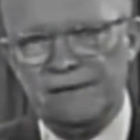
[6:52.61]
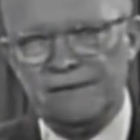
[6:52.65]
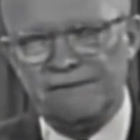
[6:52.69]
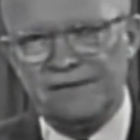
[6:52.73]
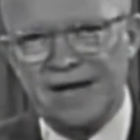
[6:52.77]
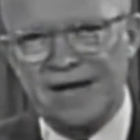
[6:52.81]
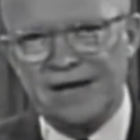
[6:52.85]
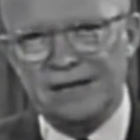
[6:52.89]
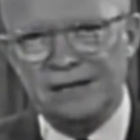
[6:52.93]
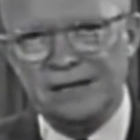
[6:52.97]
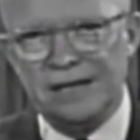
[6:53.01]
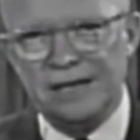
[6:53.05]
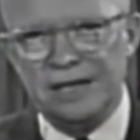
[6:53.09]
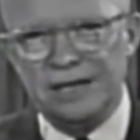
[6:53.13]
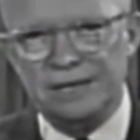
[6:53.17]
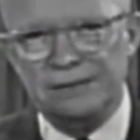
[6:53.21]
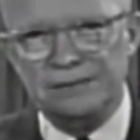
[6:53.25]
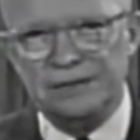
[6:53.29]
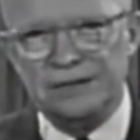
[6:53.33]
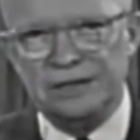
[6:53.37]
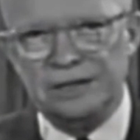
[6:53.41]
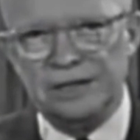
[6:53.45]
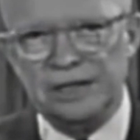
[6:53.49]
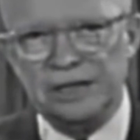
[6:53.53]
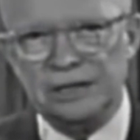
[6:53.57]
A vital
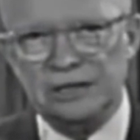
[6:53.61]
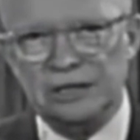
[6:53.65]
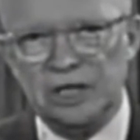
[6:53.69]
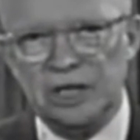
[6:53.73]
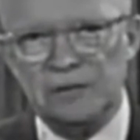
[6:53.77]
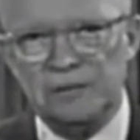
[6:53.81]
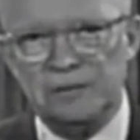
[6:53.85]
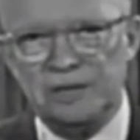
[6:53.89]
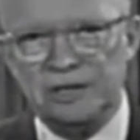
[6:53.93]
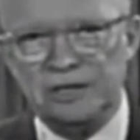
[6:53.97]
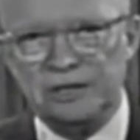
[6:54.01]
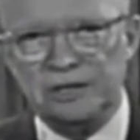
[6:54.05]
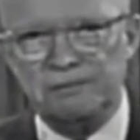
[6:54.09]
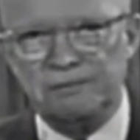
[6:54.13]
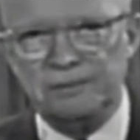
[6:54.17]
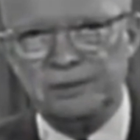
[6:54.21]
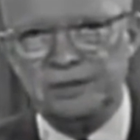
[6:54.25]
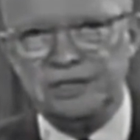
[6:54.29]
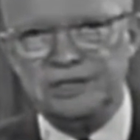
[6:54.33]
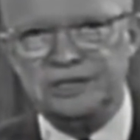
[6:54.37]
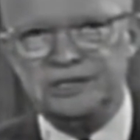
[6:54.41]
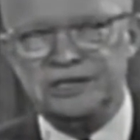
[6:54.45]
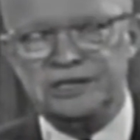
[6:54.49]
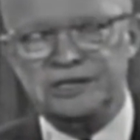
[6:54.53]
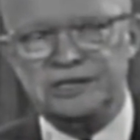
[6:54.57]
element in keeping the
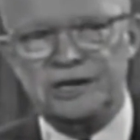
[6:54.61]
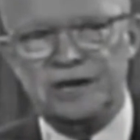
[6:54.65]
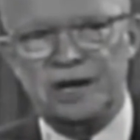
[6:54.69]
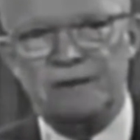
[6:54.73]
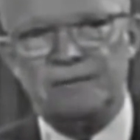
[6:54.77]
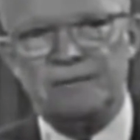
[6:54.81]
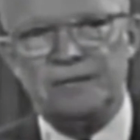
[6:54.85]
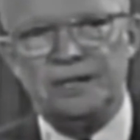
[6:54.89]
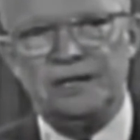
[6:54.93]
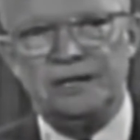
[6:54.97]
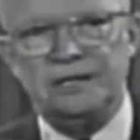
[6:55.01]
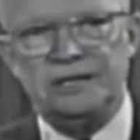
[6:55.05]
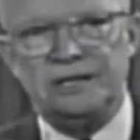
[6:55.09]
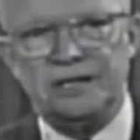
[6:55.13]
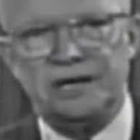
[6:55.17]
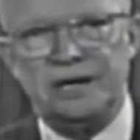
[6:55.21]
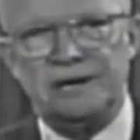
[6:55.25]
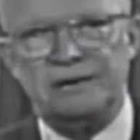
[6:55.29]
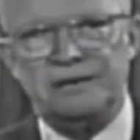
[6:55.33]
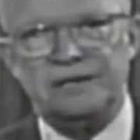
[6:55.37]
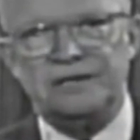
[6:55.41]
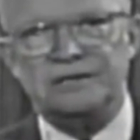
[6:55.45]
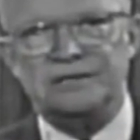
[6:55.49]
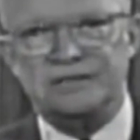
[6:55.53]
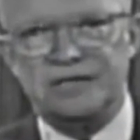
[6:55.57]
peace is our
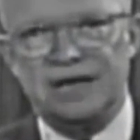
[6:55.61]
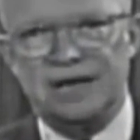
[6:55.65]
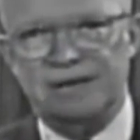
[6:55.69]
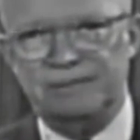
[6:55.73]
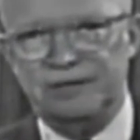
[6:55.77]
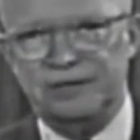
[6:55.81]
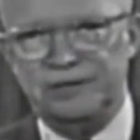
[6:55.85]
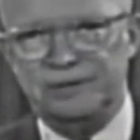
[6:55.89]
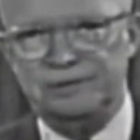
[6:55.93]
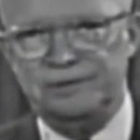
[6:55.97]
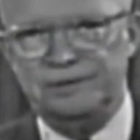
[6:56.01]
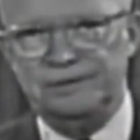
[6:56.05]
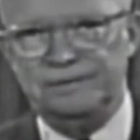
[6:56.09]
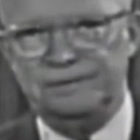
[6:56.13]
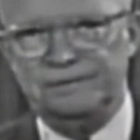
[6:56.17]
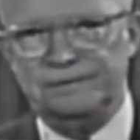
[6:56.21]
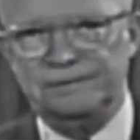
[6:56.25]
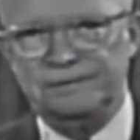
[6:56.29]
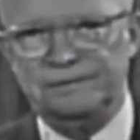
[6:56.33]
military establishment.